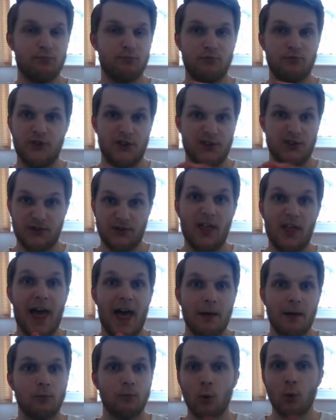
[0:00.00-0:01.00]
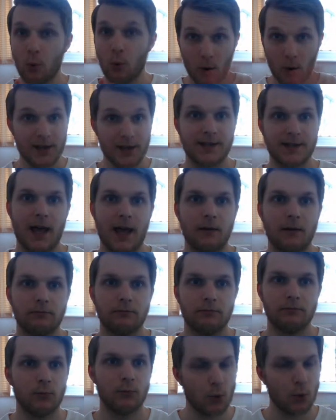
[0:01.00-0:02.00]
just there, always there,
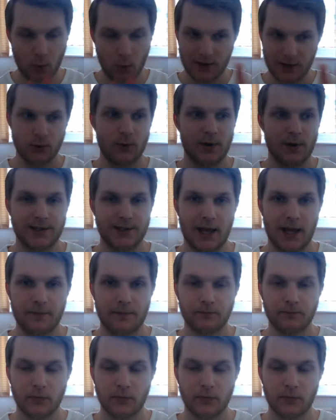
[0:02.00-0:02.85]
always there.